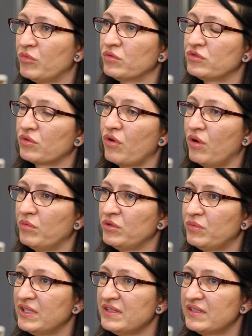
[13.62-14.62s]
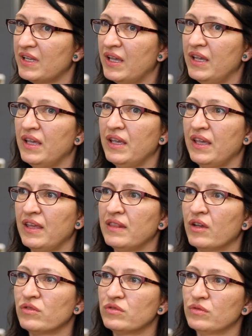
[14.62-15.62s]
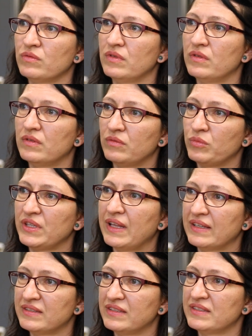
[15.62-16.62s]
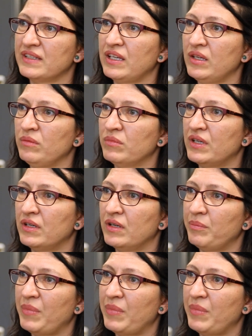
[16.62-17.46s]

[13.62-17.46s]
most common ones. And also, we test the same uh,